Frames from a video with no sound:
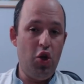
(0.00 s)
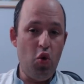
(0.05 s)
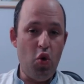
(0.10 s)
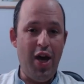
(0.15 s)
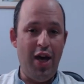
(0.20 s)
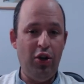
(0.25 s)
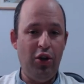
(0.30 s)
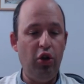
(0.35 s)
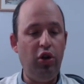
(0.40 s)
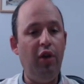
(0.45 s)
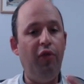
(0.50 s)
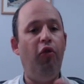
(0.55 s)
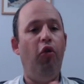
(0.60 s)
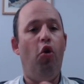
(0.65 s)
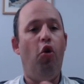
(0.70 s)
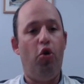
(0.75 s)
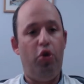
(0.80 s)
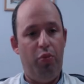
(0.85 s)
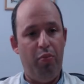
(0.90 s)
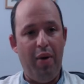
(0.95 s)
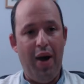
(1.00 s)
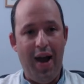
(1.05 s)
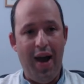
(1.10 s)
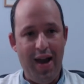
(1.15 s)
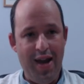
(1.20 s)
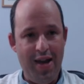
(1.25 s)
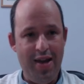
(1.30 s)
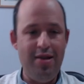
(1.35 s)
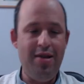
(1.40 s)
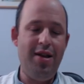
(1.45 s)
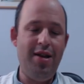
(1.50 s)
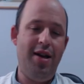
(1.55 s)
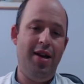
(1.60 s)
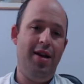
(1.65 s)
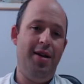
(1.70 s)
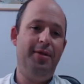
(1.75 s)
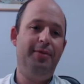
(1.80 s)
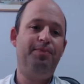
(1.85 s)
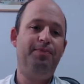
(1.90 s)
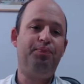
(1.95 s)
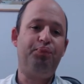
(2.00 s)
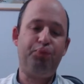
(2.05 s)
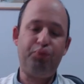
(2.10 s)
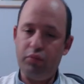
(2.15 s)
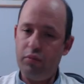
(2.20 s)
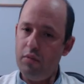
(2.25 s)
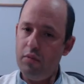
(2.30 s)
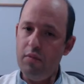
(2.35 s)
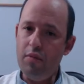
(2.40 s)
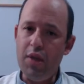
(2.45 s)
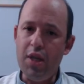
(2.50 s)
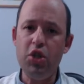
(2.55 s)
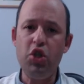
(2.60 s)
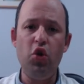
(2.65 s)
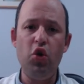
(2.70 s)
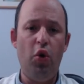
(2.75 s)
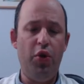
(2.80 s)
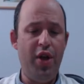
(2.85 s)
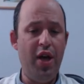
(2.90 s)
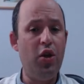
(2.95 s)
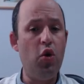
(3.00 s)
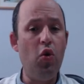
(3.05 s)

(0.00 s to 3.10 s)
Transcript: cannot afford buying, so then